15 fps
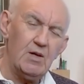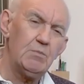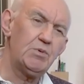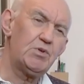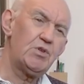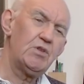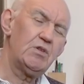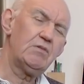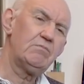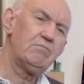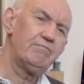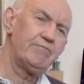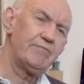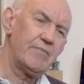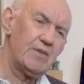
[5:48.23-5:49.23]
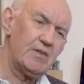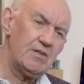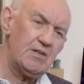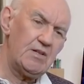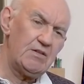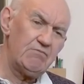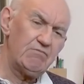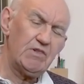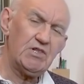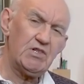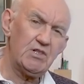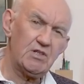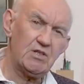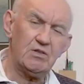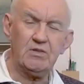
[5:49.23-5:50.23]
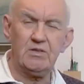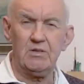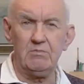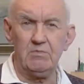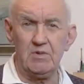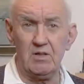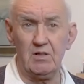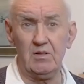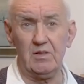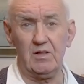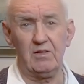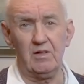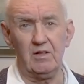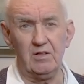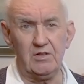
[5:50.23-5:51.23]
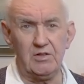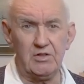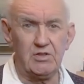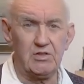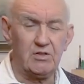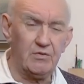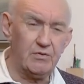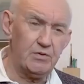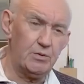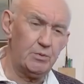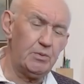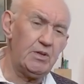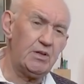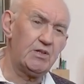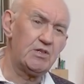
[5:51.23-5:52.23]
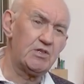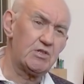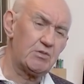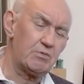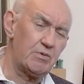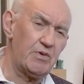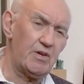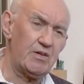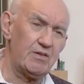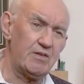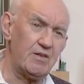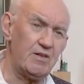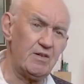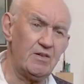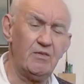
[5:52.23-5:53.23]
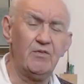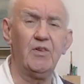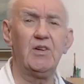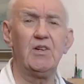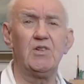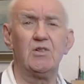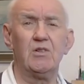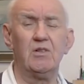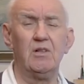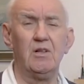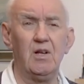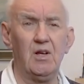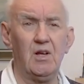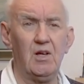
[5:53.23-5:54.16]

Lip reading: But you know, in recent times, like the last few weeks, we've had the invasion